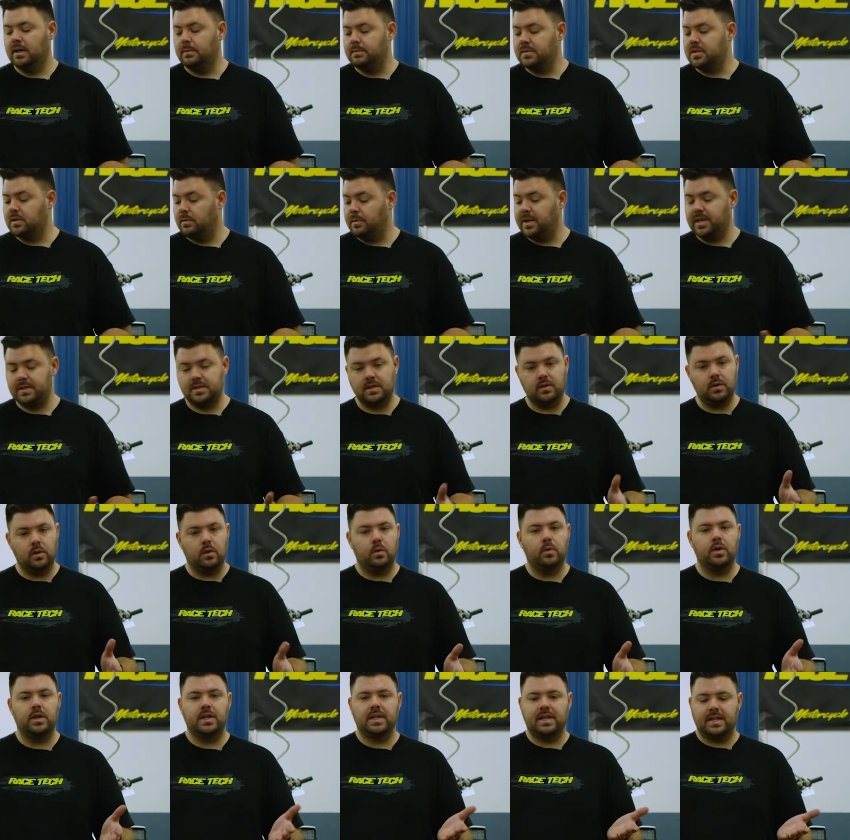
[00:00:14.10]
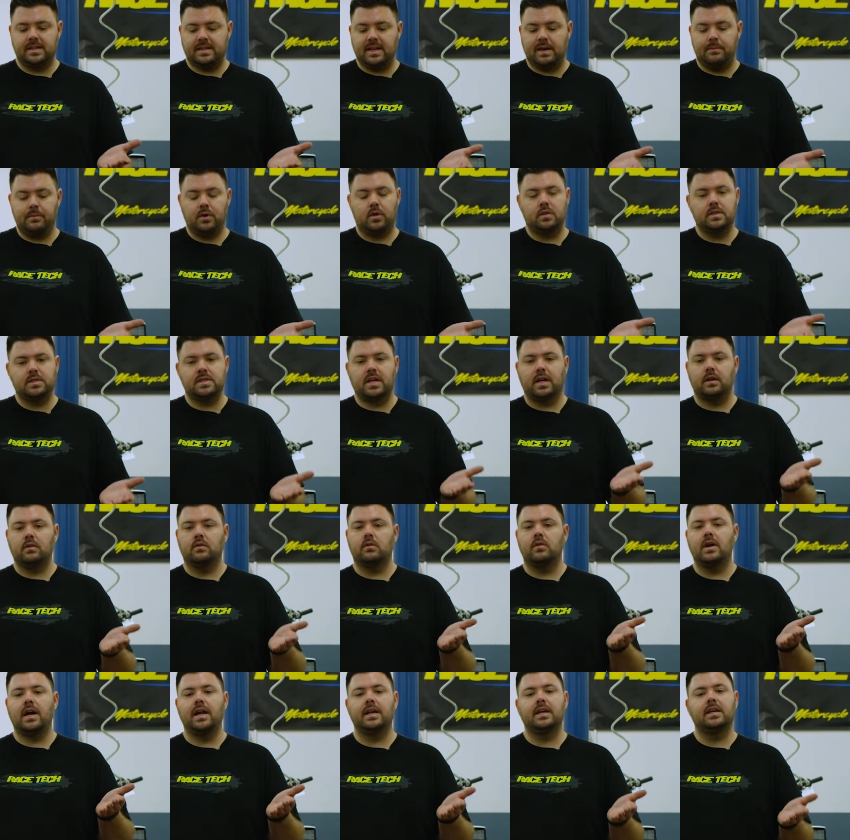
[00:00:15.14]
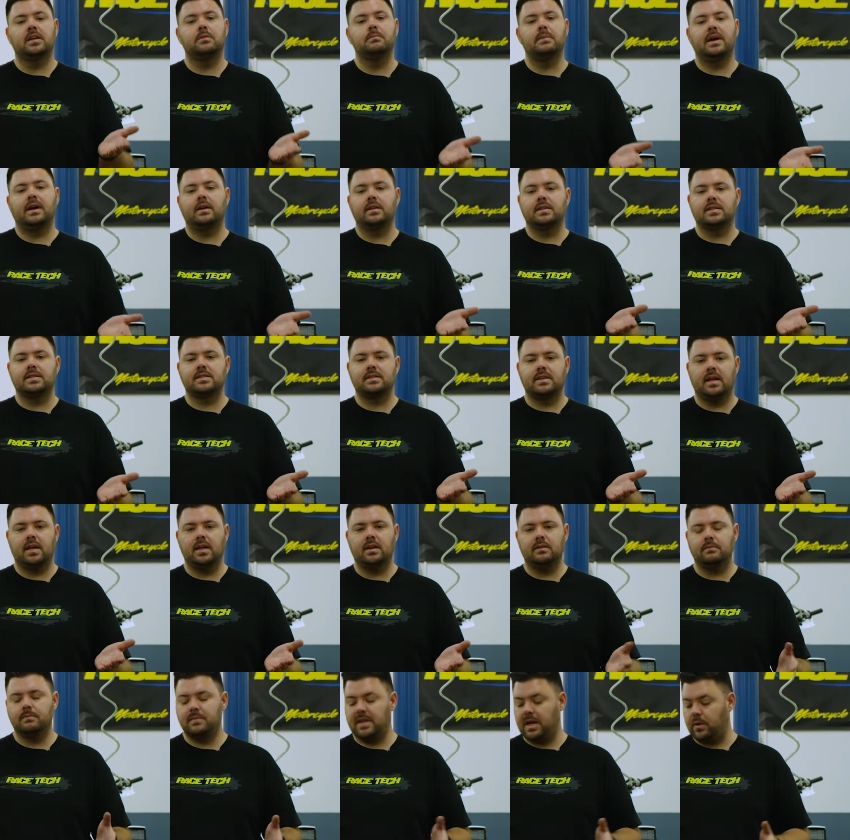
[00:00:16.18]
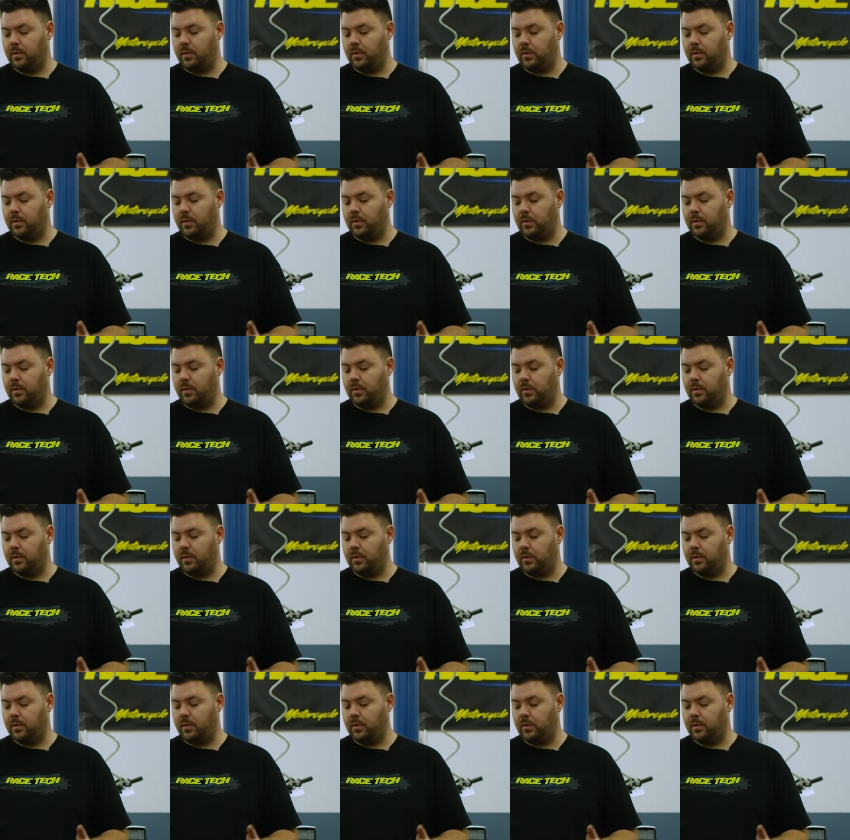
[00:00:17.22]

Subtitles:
So basically, we're wanting to get that motorcycle riding in a balanced state.